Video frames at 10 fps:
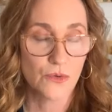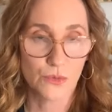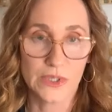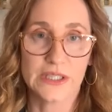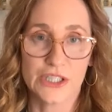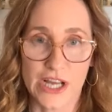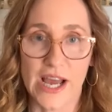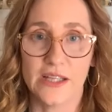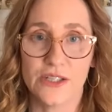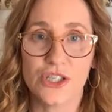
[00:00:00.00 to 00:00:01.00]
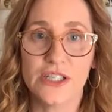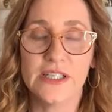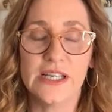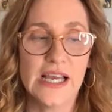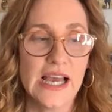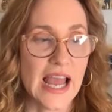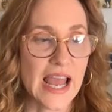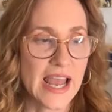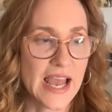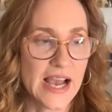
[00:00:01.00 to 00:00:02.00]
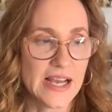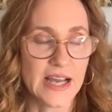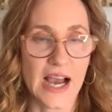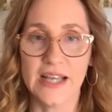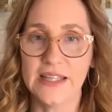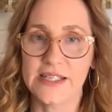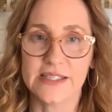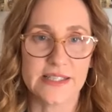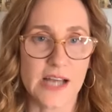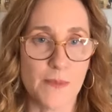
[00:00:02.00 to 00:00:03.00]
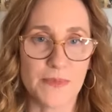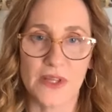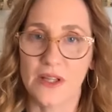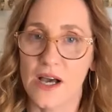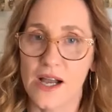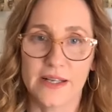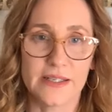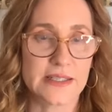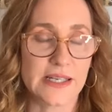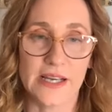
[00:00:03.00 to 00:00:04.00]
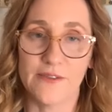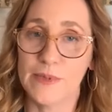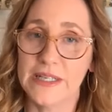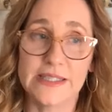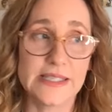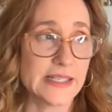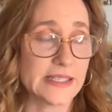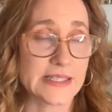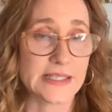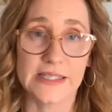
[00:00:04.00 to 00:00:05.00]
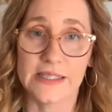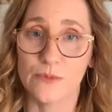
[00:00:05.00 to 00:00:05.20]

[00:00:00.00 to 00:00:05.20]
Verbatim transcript: really challenging. And I like stop the line. It's like, everybody take a seat.